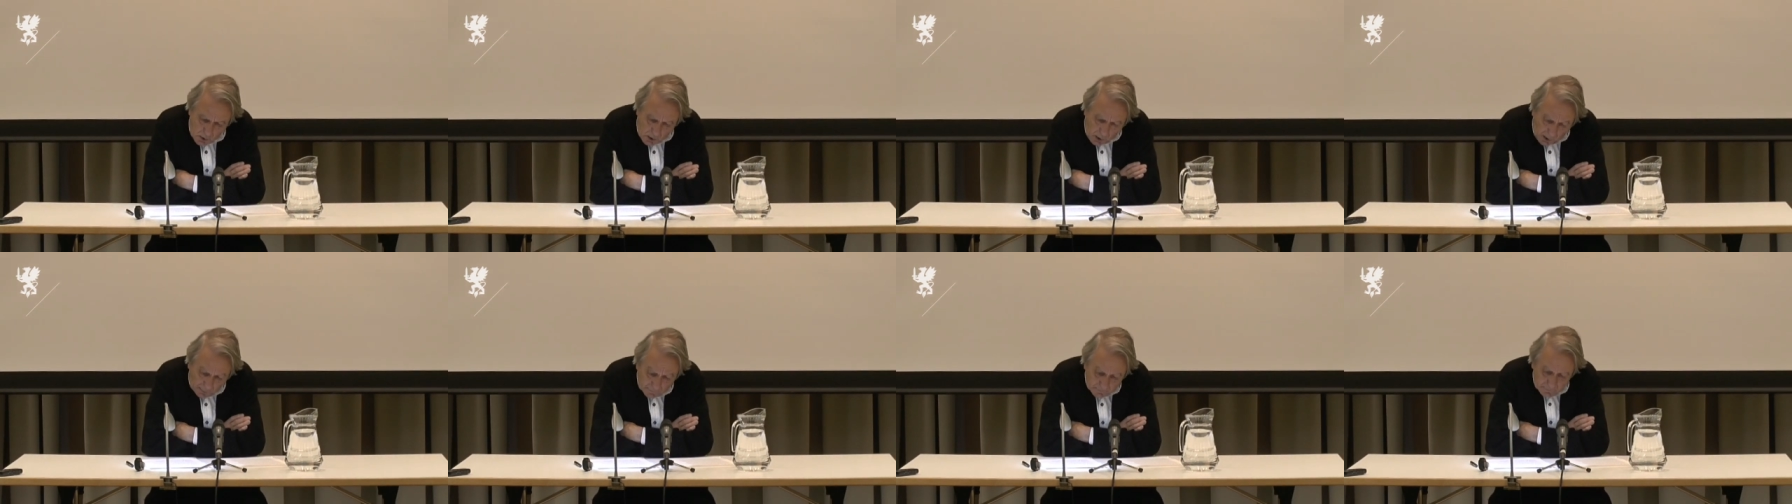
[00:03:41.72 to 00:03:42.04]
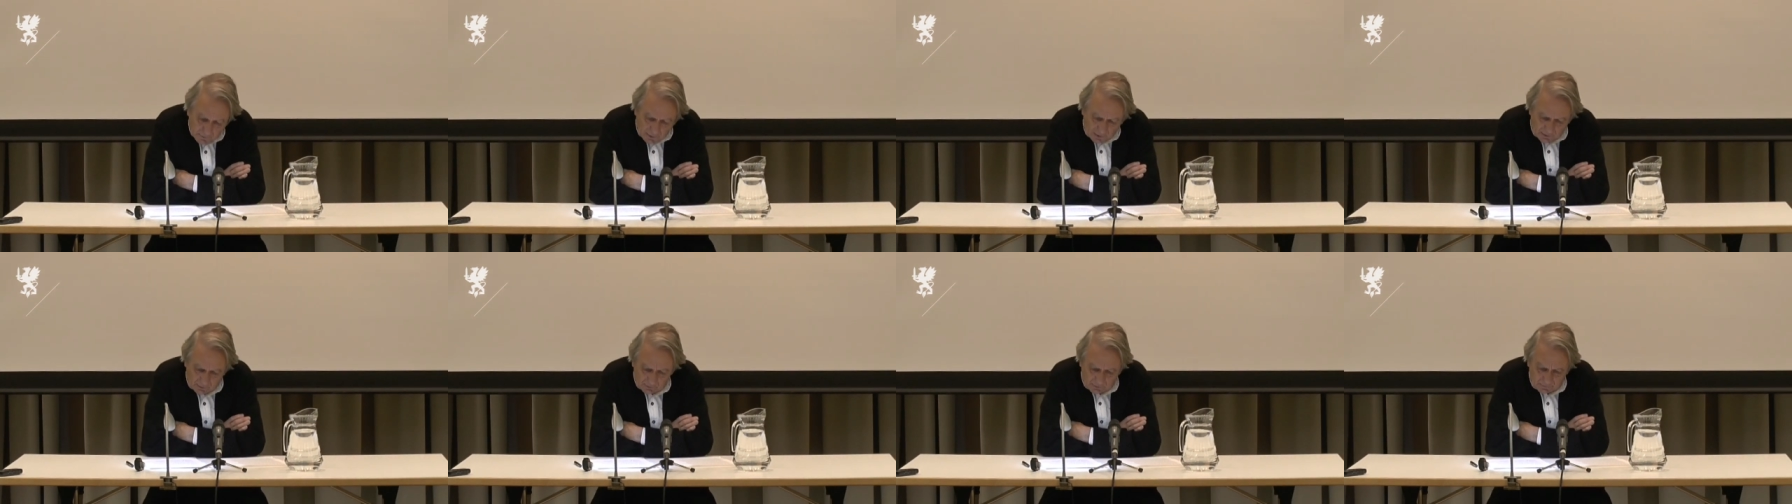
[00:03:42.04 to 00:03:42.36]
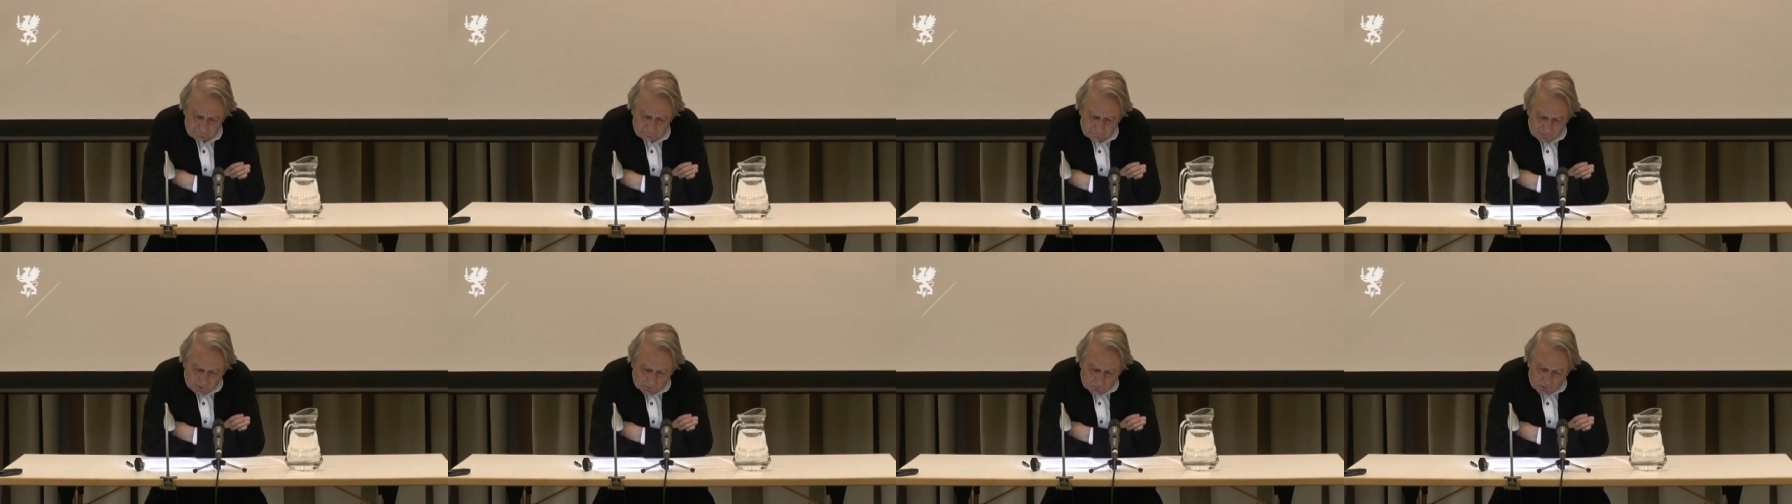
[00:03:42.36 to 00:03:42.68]
I,
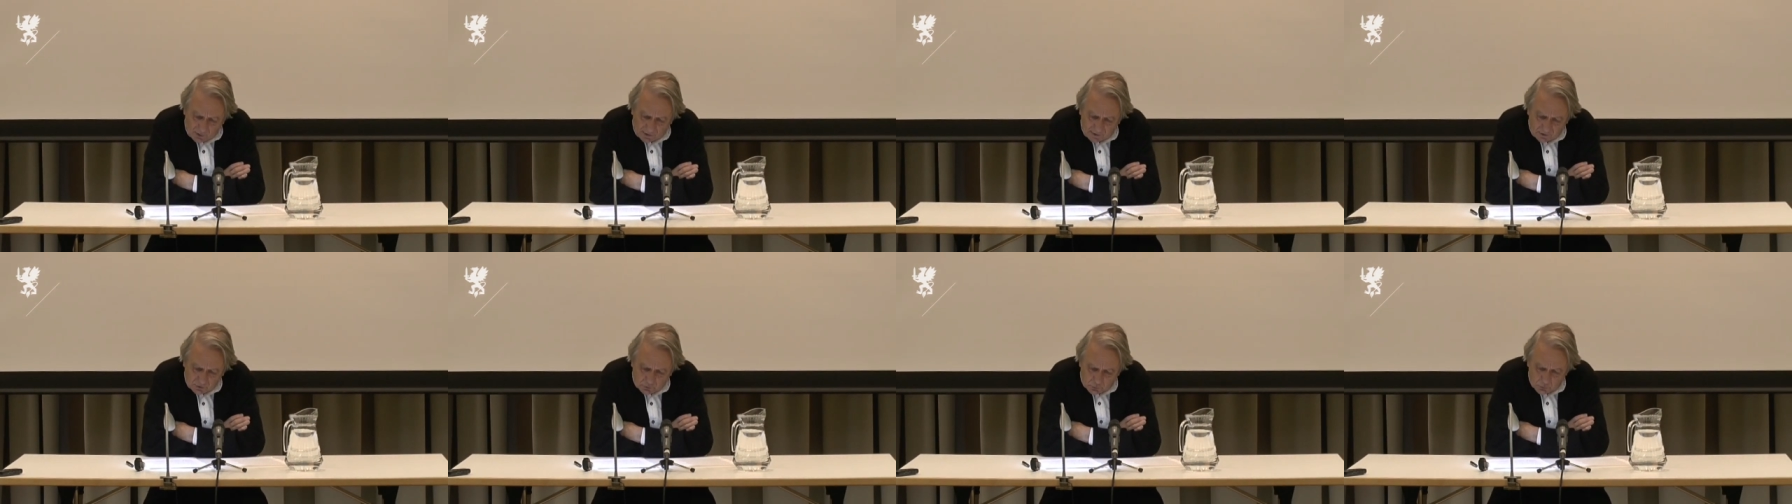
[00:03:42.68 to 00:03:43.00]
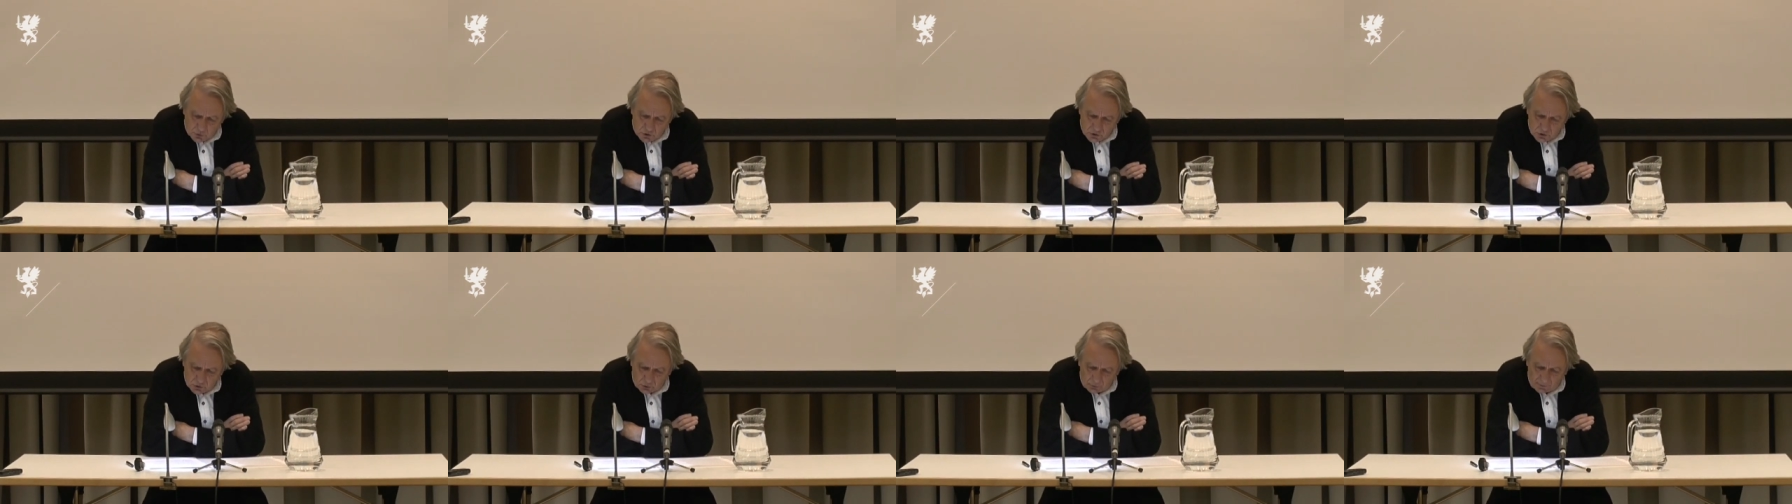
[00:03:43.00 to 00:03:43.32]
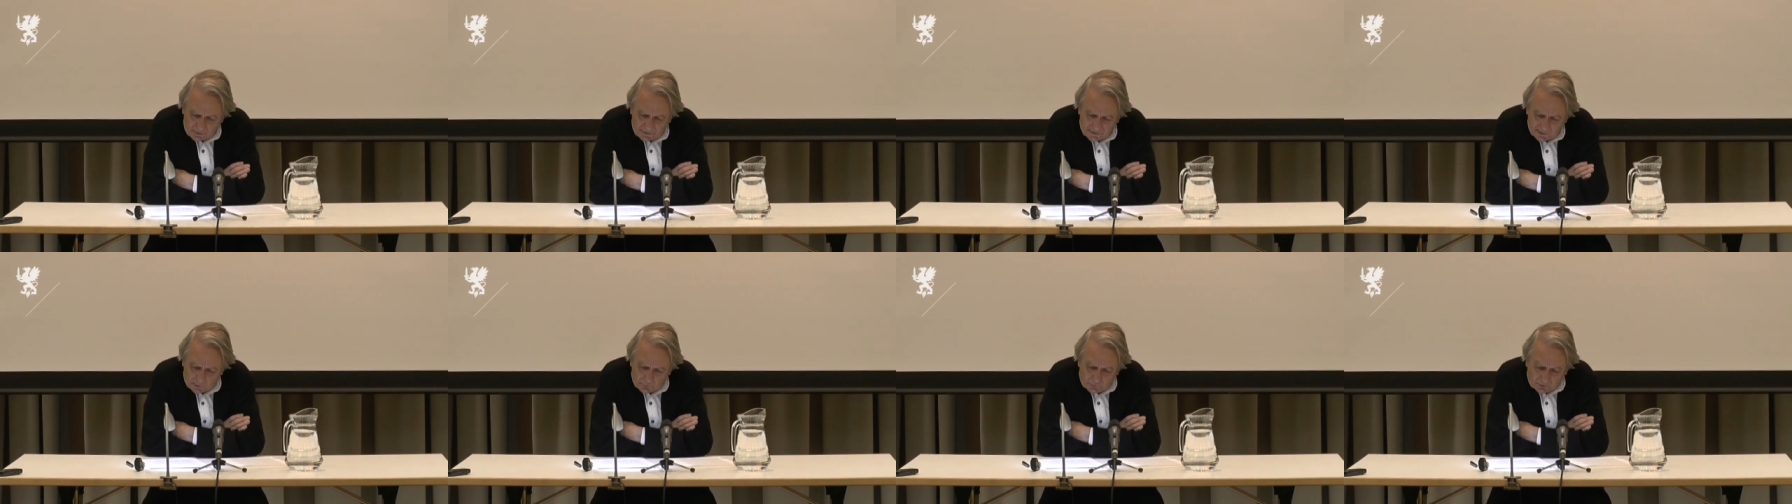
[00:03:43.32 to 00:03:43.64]
I, would like to show
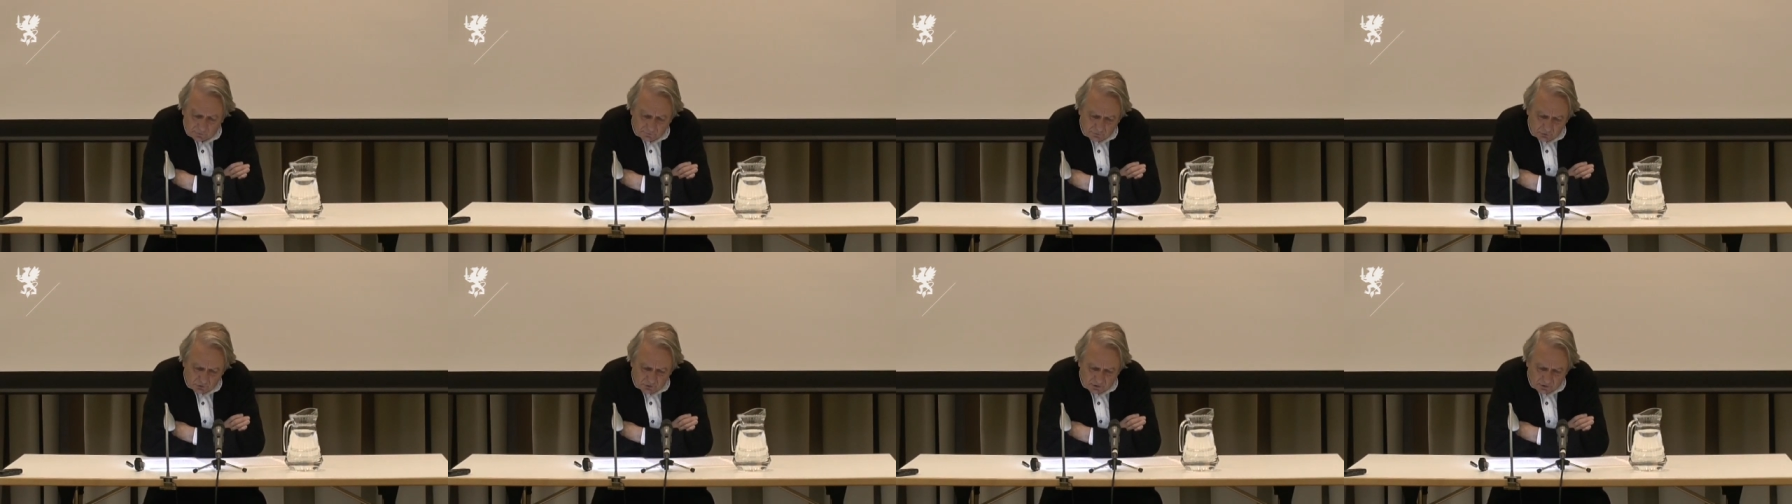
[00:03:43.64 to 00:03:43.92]
it out of the